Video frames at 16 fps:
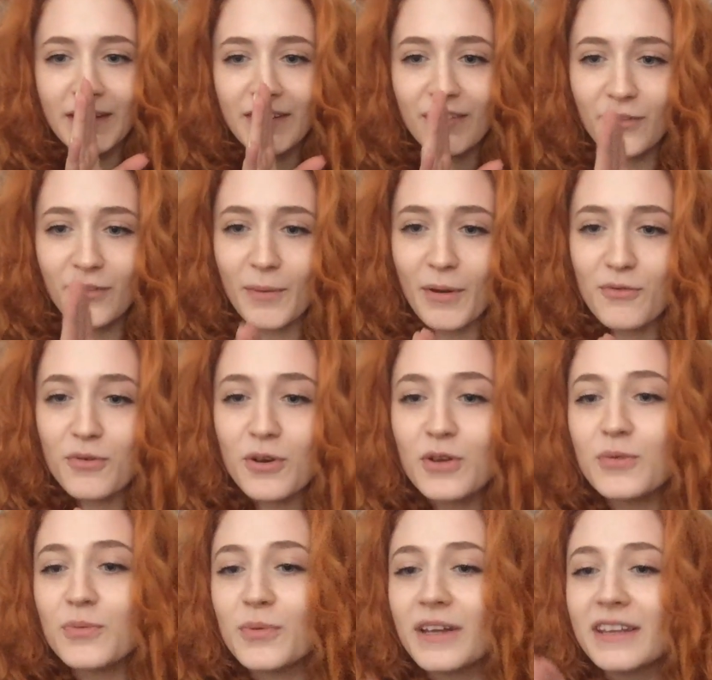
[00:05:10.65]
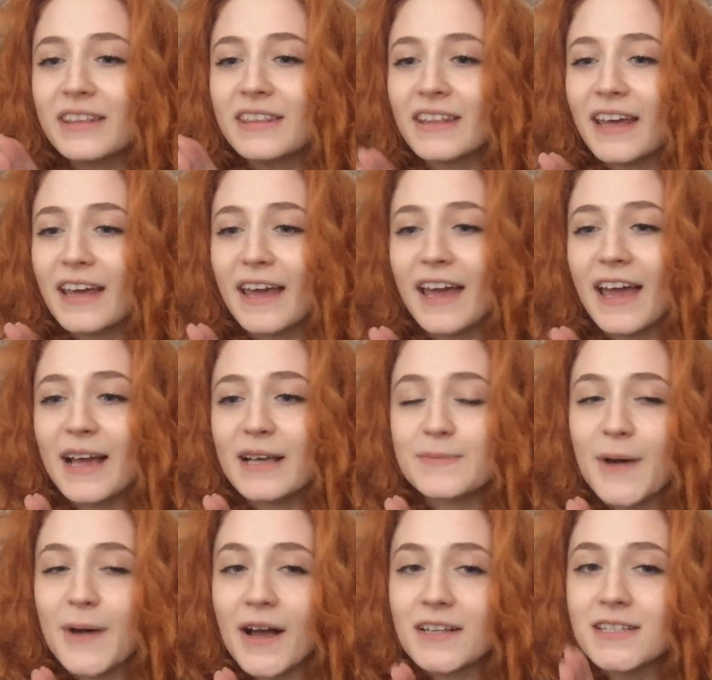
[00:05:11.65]
So my rule with
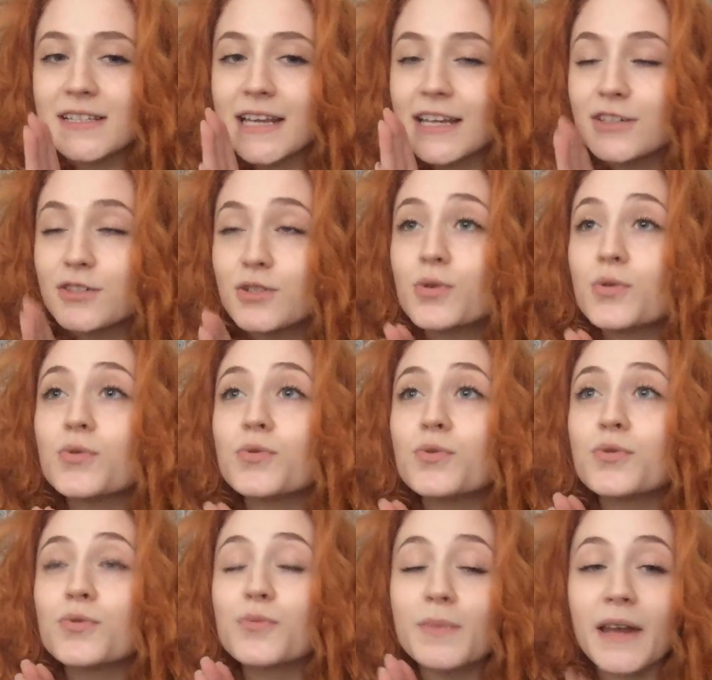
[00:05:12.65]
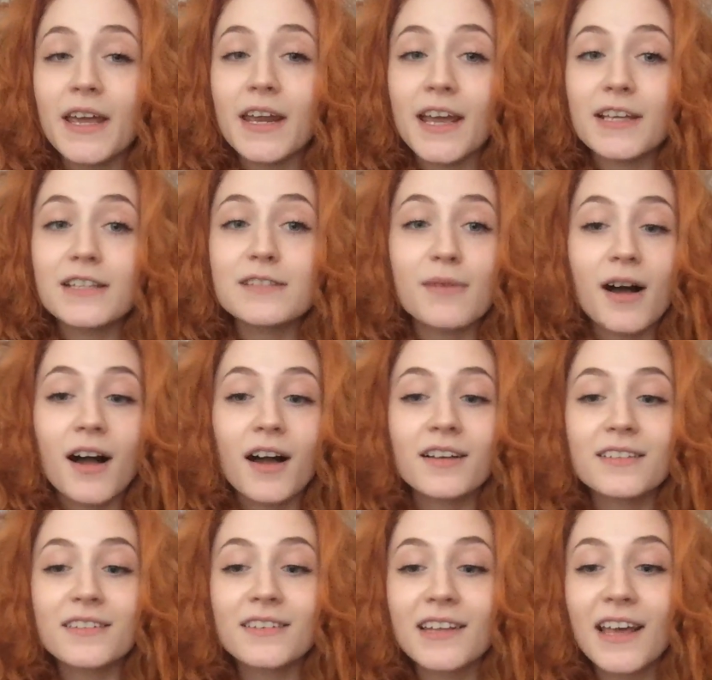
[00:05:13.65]
Xbox is like, no playing
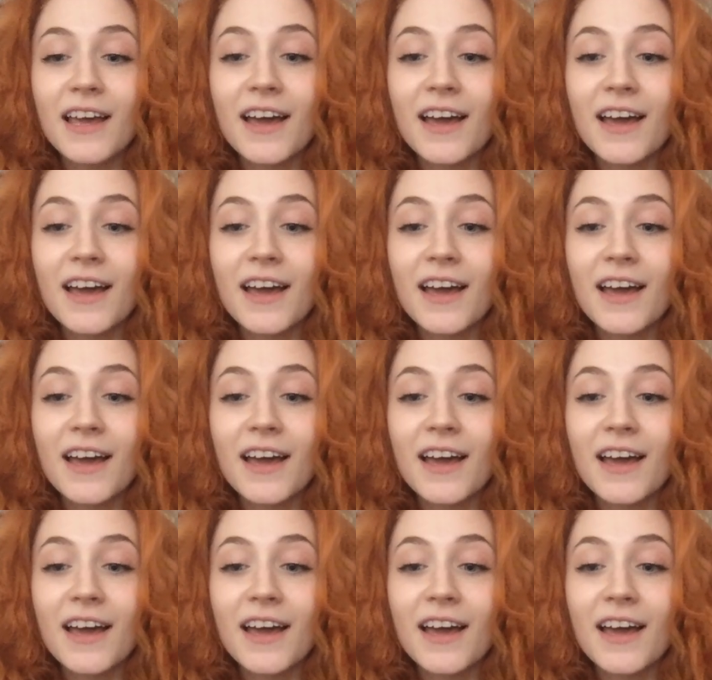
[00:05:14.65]
Xbox